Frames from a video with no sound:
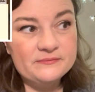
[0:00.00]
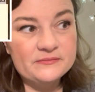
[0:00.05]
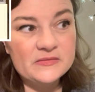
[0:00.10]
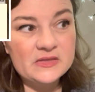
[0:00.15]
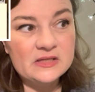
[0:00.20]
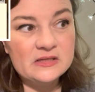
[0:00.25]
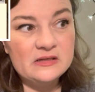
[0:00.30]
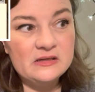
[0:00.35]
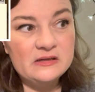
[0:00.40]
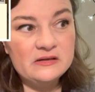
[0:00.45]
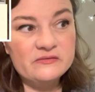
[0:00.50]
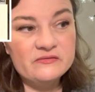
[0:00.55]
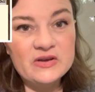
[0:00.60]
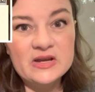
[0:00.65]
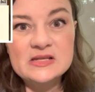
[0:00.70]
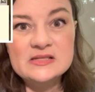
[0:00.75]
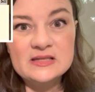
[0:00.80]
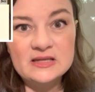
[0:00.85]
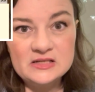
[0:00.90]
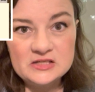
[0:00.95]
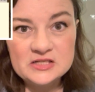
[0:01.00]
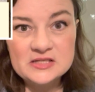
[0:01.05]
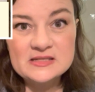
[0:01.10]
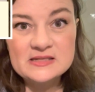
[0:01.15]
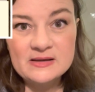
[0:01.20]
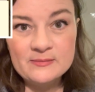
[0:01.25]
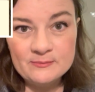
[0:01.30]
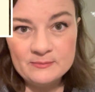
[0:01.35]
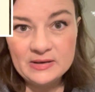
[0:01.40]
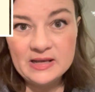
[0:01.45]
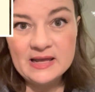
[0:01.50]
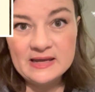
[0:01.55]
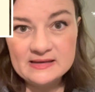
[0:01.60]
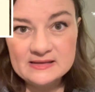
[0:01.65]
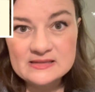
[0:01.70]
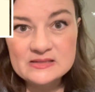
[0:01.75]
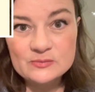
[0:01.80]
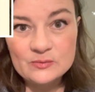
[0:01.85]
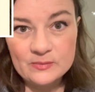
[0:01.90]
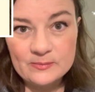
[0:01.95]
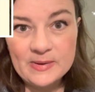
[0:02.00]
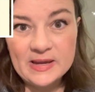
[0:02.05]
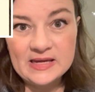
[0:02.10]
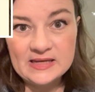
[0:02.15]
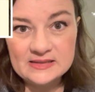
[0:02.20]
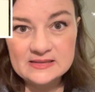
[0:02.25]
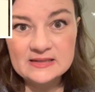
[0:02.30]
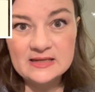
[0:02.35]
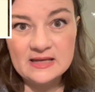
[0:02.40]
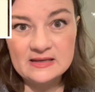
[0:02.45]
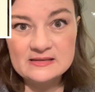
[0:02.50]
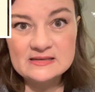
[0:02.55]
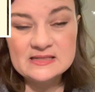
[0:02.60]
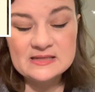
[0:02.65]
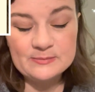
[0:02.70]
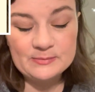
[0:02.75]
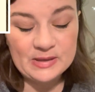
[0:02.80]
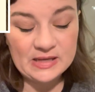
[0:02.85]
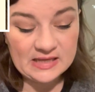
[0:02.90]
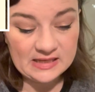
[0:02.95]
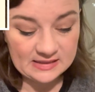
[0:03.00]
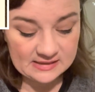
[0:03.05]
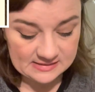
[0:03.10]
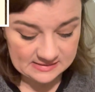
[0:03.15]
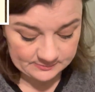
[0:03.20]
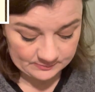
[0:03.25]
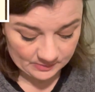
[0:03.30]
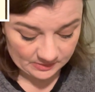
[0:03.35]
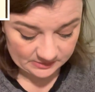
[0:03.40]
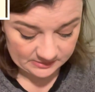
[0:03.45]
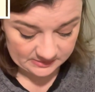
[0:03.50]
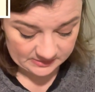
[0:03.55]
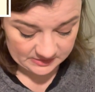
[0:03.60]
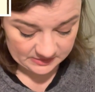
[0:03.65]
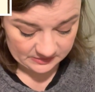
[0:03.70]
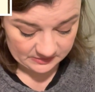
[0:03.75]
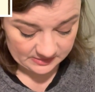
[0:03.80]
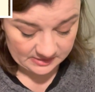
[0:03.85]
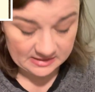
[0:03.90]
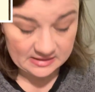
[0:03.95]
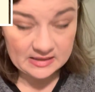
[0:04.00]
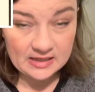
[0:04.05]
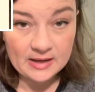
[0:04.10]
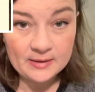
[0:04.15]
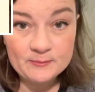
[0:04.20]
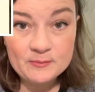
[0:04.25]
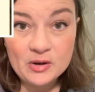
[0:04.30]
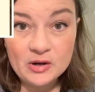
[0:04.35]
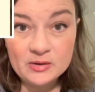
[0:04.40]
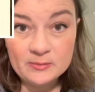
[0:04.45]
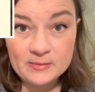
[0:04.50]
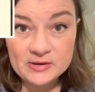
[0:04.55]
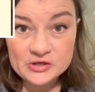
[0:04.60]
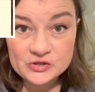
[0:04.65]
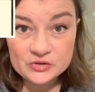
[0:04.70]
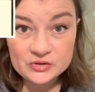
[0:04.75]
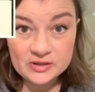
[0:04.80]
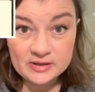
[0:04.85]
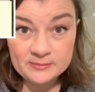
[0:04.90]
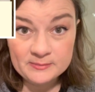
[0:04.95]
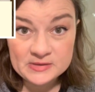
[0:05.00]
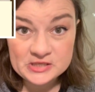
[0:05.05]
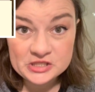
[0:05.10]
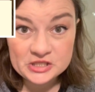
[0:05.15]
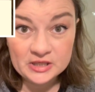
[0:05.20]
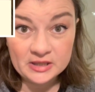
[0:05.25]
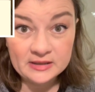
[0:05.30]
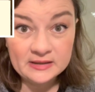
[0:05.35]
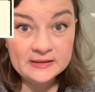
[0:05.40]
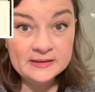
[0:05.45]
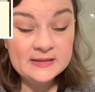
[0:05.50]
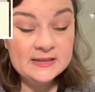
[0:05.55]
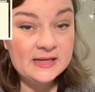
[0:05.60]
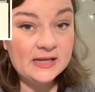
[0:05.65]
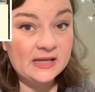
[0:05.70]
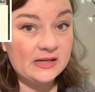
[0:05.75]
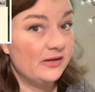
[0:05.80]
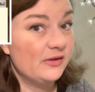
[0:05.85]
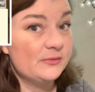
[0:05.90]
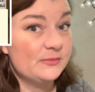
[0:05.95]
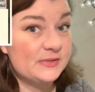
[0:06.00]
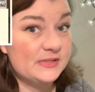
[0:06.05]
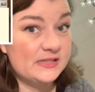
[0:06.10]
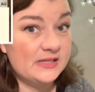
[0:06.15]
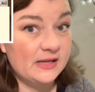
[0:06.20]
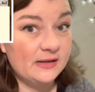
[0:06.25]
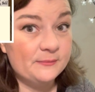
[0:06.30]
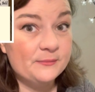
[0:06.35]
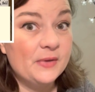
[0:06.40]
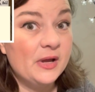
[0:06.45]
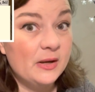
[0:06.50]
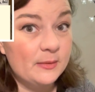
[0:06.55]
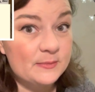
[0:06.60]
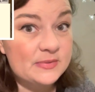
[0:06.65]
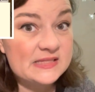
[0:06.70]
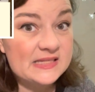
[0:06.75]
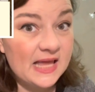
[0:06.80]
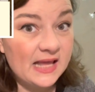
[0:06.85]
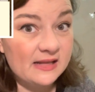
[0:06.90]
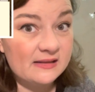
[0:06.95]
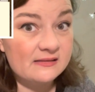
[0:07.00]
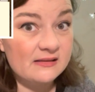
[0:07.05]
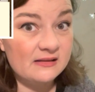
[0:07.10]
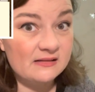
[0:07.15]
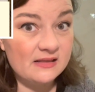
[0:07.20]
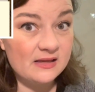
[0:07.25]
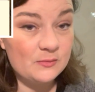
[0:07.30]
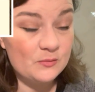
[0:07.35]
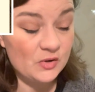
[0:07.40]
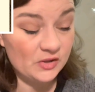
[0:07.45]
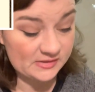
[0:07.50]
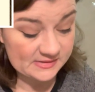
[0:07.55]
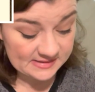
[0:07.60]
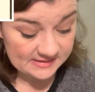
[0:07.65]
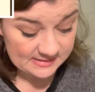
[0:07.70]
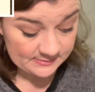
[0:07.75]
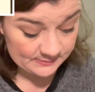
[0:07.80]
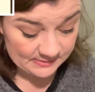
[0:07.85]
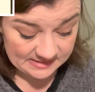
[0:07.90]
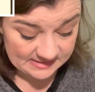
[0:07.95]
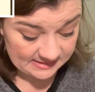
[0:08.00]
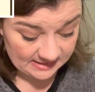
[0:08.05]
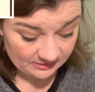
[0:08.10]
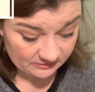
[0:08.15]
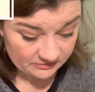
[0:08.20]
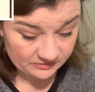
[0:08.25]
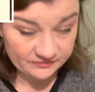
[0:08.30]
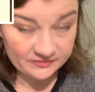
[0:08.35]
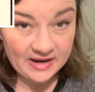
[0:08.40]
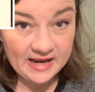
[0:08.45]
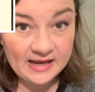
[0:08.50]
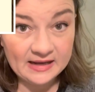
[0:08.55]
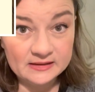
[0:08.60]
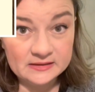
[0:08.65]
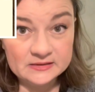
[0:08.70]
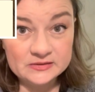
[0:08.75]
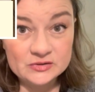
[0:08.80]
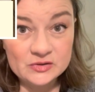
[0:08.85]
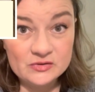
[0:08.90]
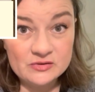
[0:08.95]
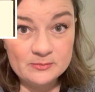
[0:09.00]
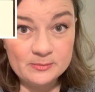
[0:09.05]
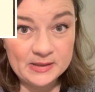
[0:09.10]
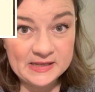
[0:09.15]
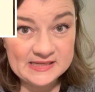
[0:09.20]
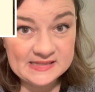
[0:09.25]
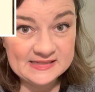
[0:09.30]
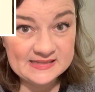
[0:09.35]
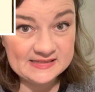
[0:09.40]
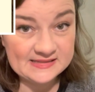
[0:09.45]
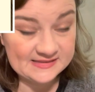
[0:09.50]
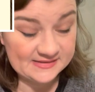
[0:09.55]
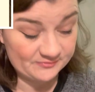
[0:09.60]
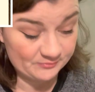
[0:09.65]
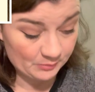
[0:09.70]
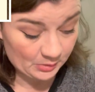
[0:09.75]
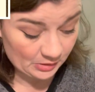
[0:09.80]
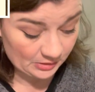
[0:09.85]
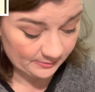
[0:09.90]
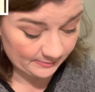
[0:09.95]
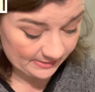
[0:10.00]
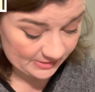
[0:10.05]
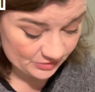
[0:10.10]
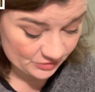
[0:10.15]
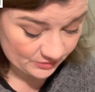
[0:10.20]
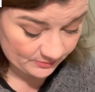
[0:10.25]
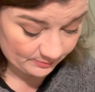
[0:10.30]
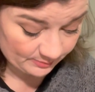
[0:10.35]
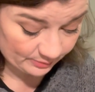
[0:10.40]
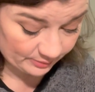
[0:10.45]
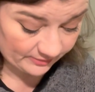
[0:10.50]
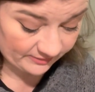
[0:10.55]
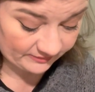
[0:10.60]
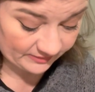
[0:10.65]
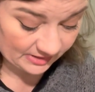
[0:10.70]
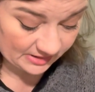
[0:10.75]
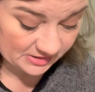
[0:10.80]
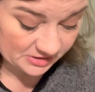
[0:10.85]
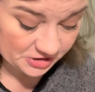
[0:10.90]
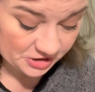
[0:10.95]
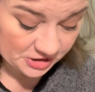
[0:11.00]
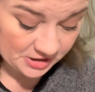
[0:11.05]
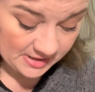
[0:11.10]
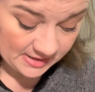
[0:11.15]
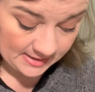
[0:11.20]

the vexatious complaints were made against the peers to the parliamentary commissioner. And I was upset that they weren't dismissed out of hand on the basis of parliamentary privilege.